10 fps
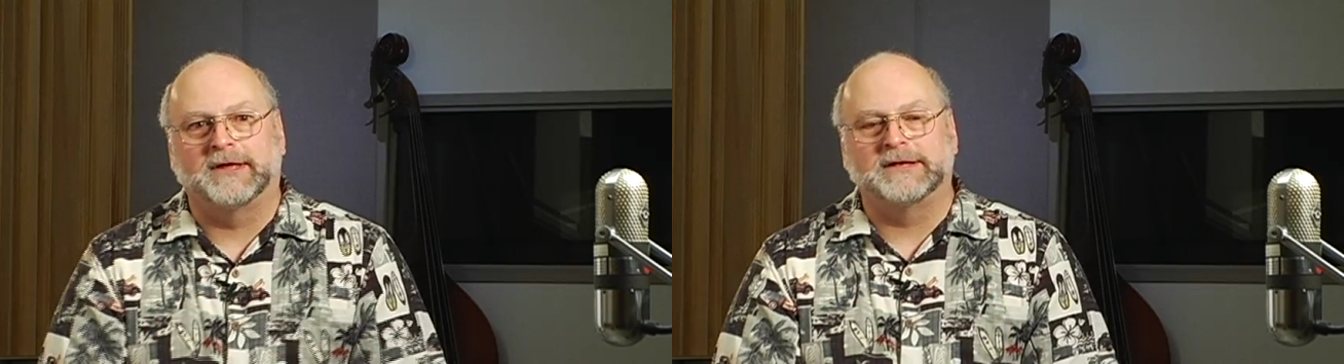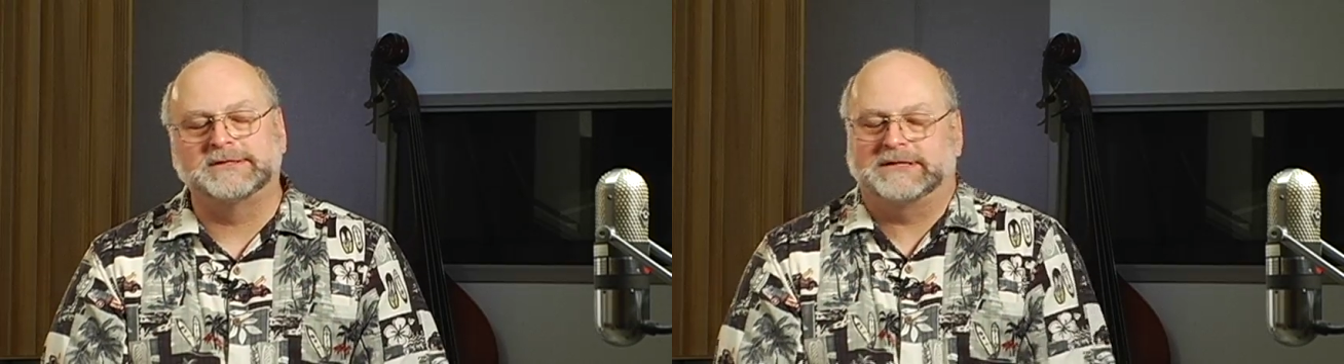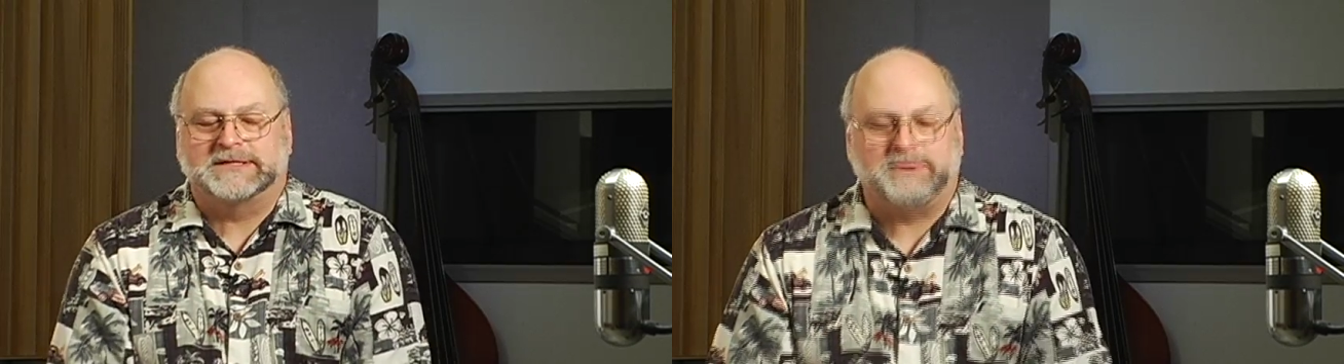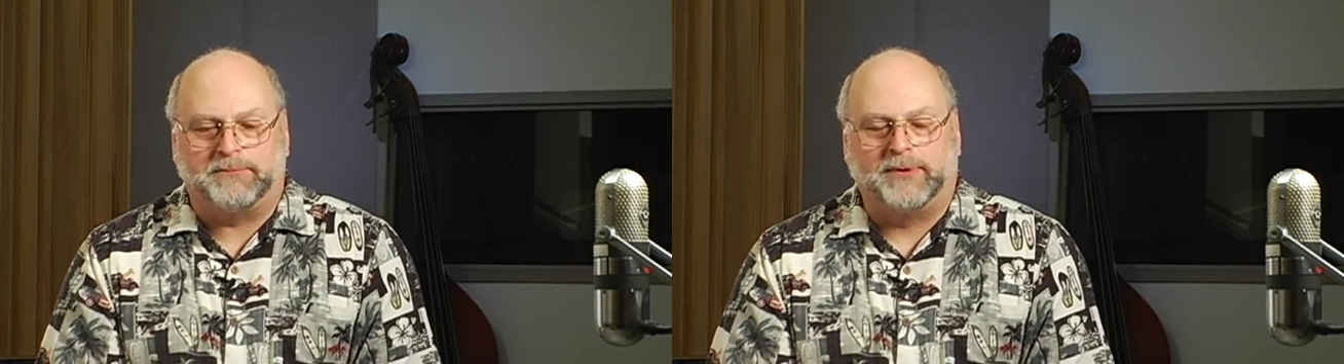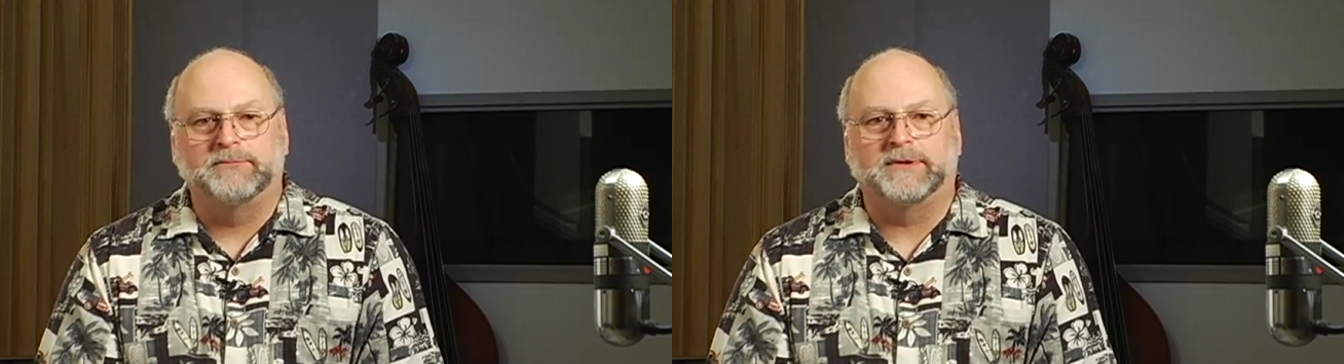It just gets me
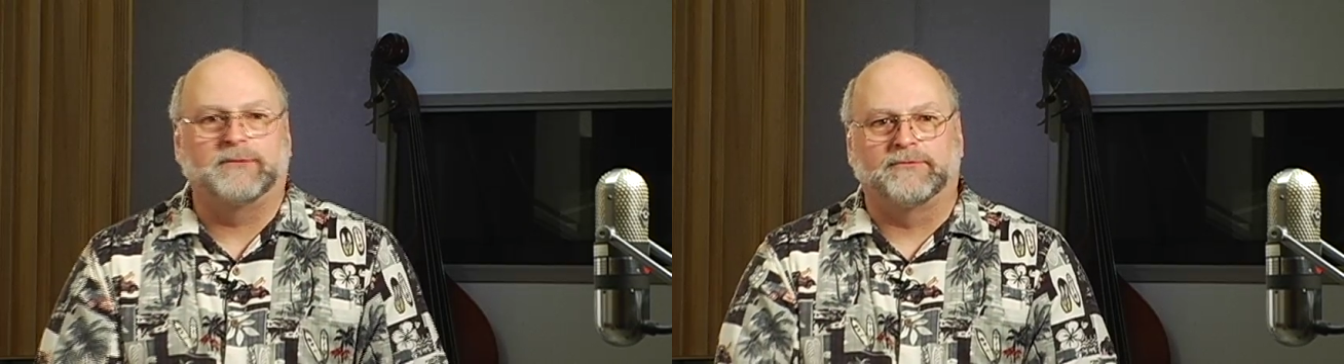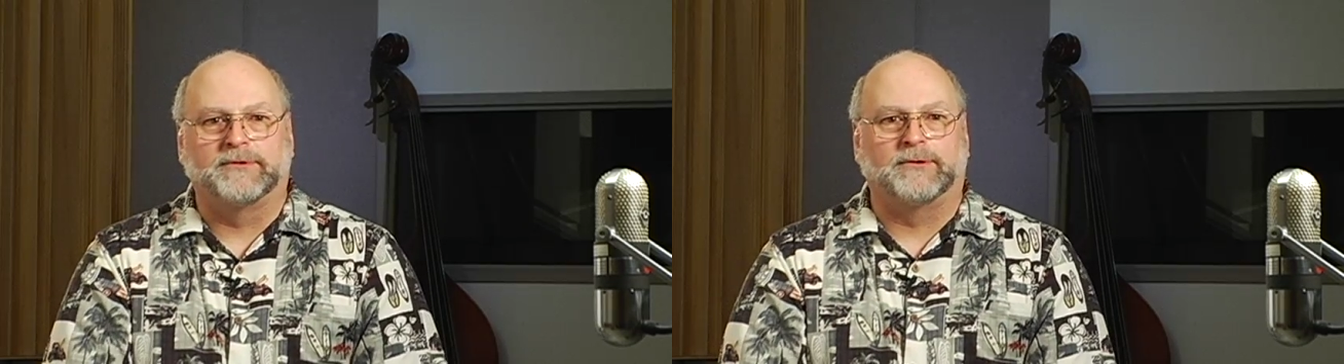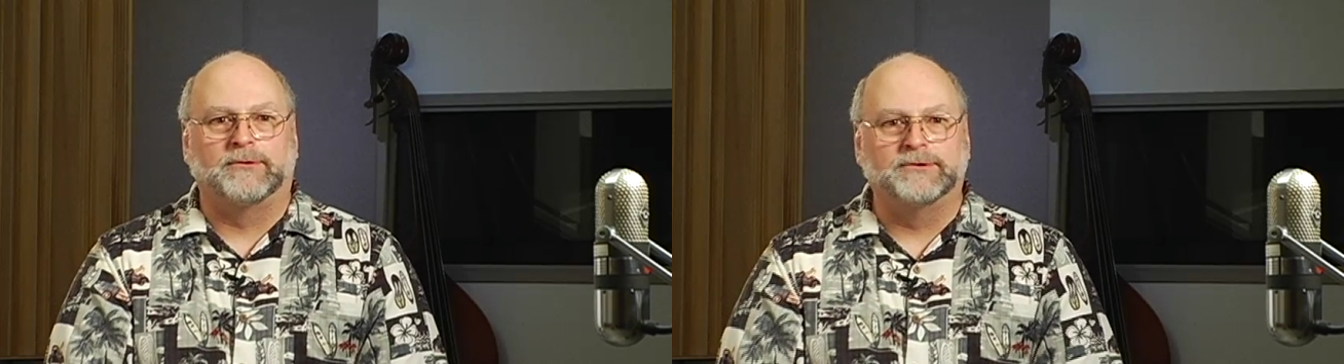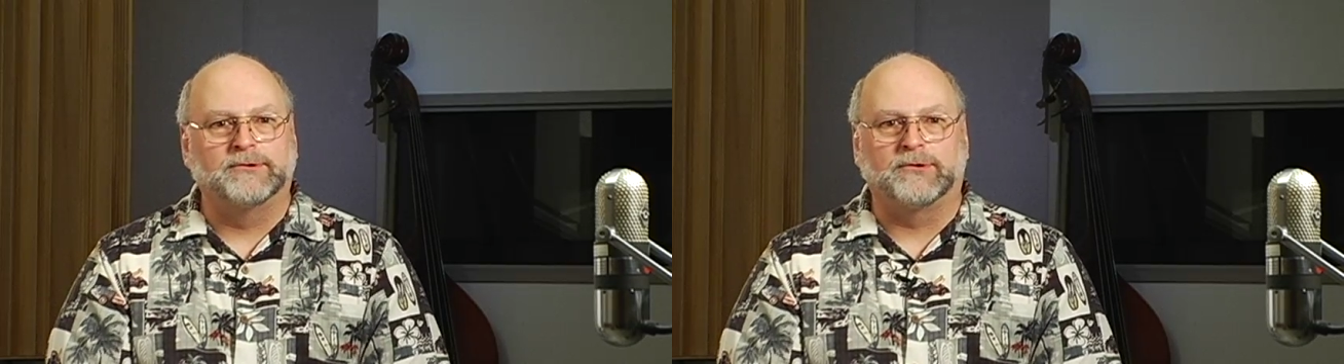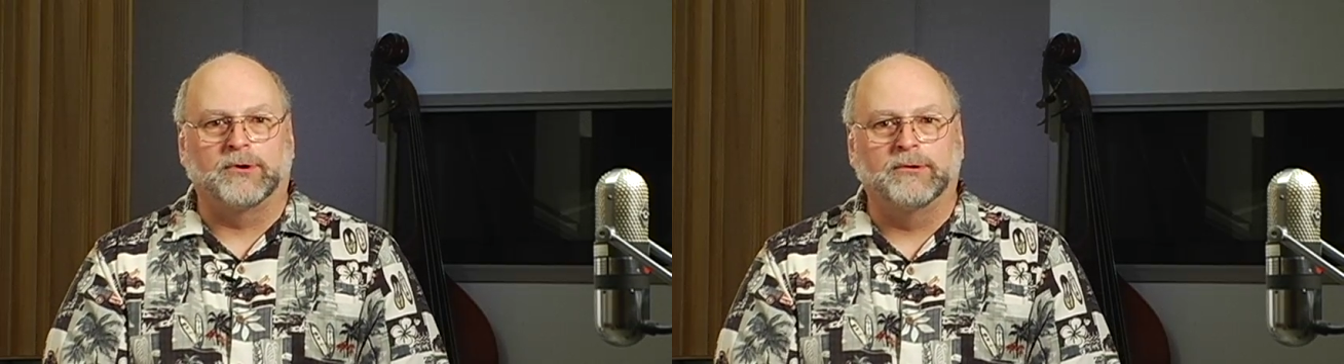pumped up for the whole new
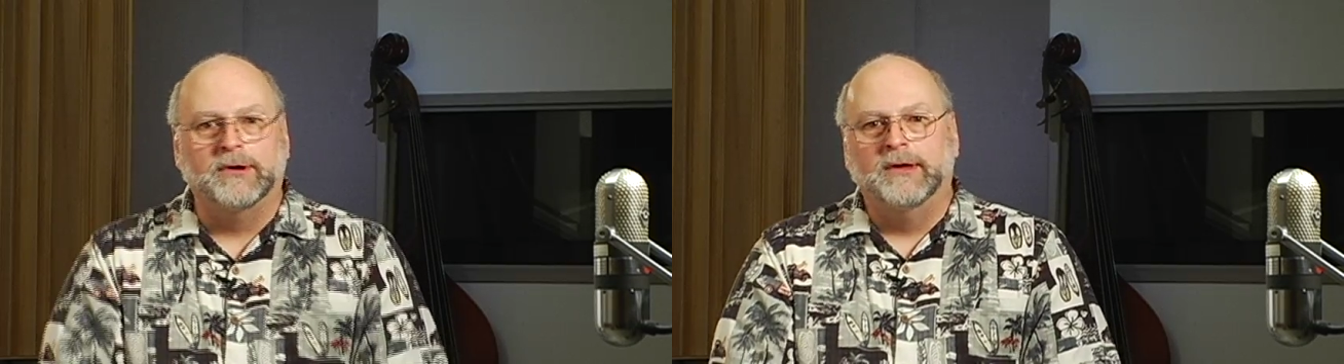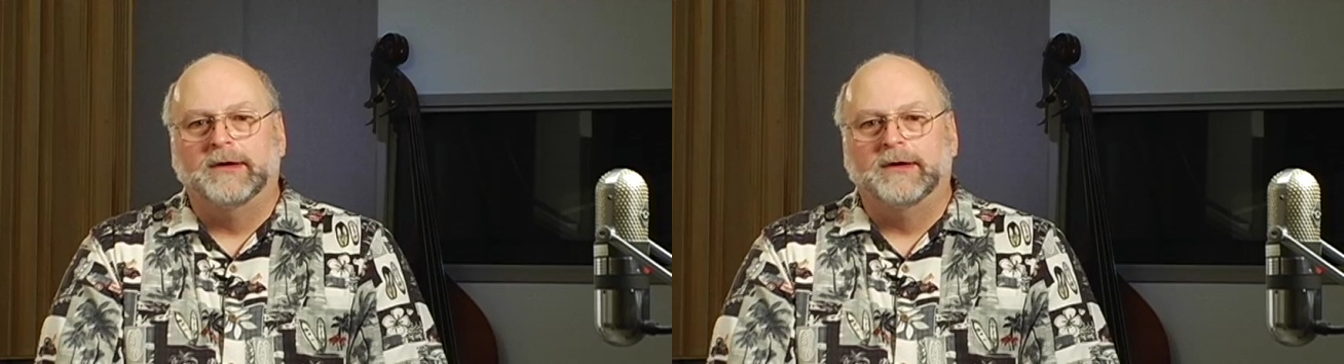crew.